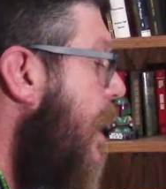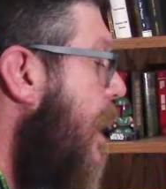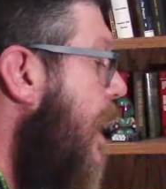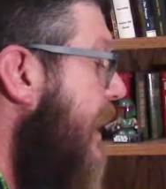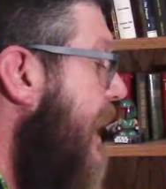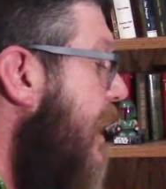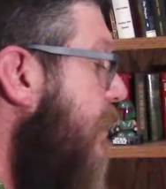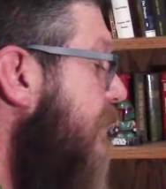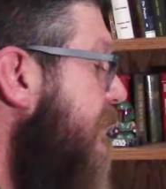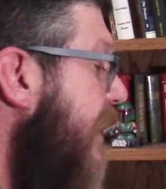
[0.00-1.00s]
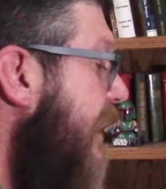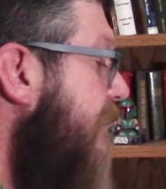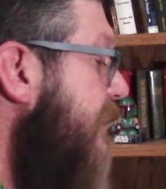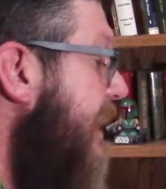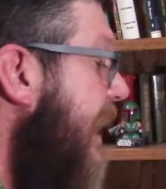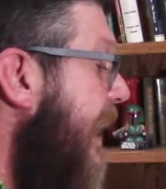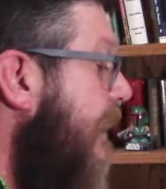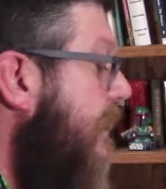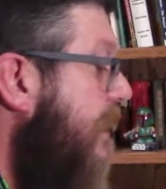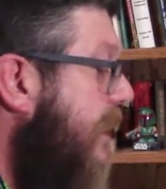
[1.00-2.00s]
on our side of the
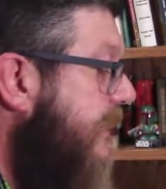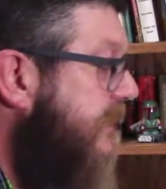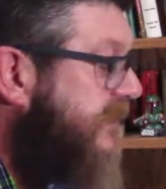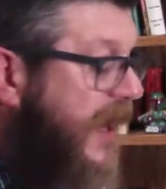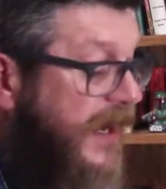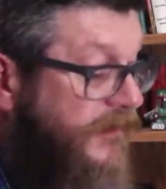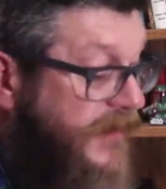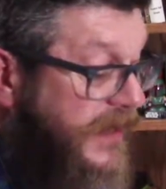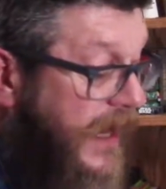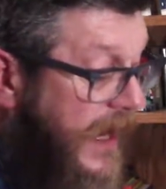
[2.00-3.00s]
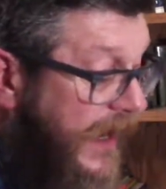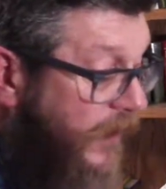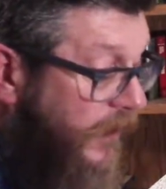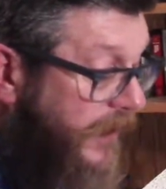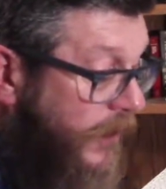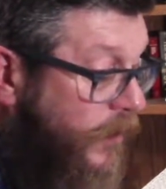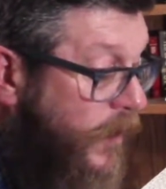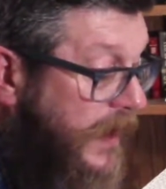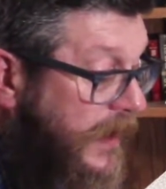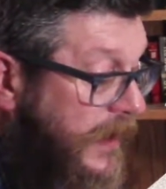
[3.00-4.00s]
aisle, on the side of the aisle that
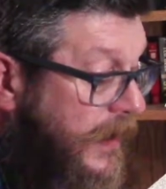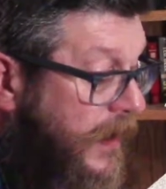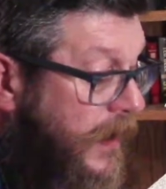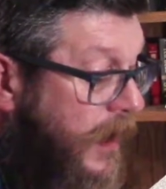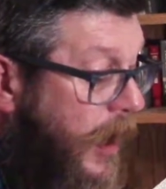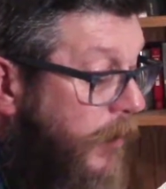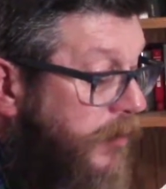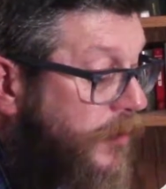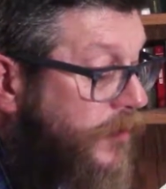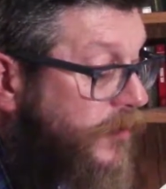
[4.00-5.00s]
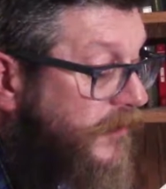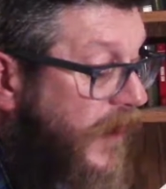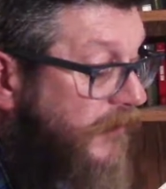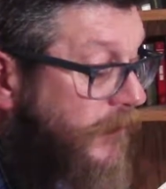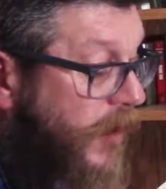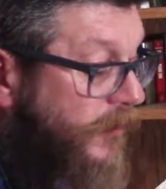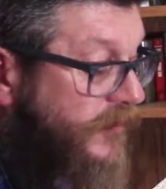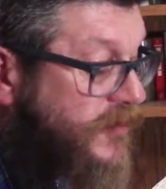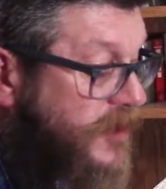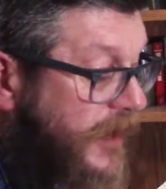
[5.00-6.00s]
we approve of
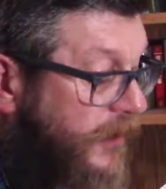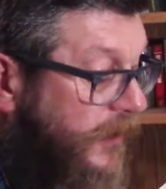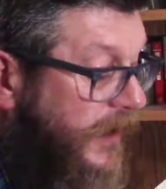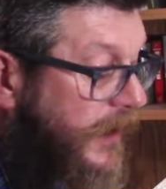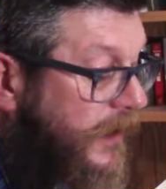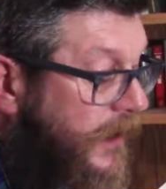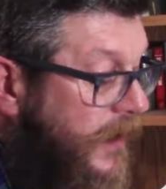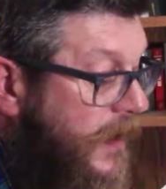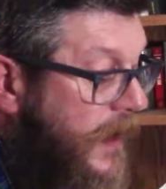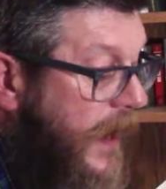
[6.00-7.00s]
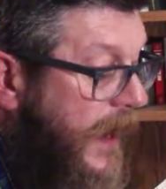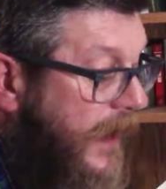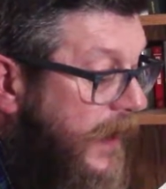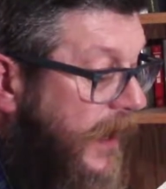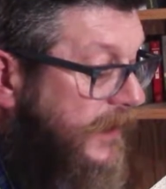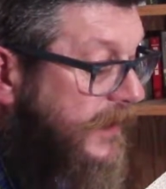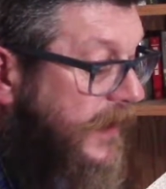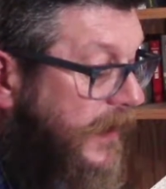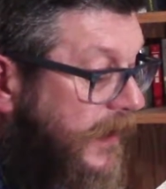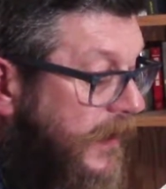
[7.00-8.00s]
most generally. And I
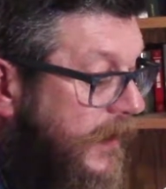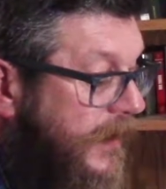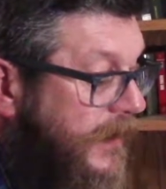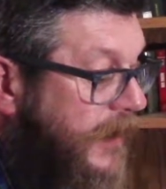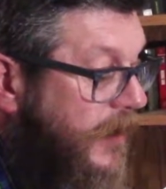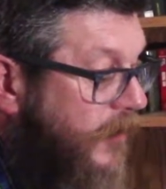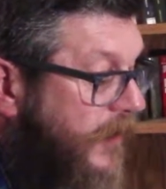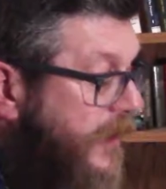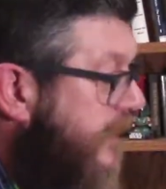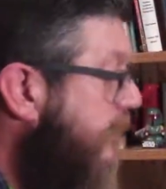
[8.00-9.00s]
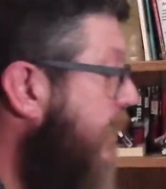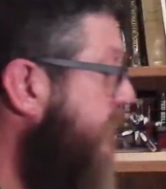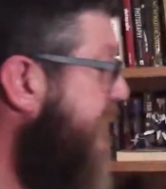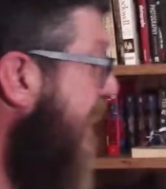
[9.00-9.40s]
think, the most